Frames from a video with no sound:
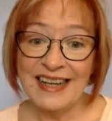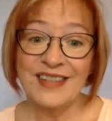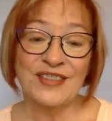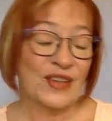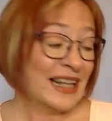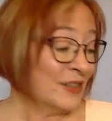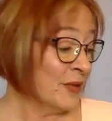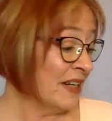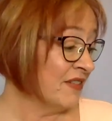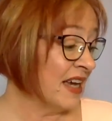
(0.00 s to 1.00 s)
So that's
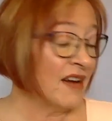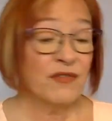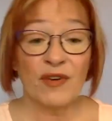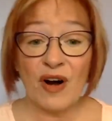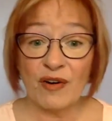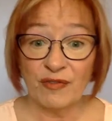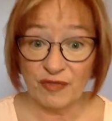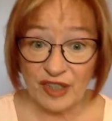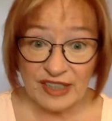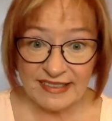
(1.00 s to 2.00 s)
what I've got for our
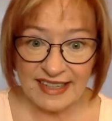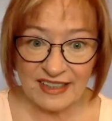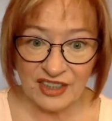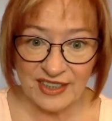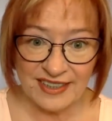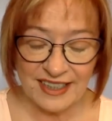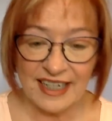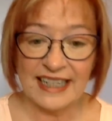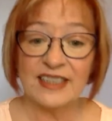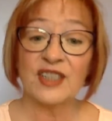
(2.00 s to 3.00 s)
first session tonight.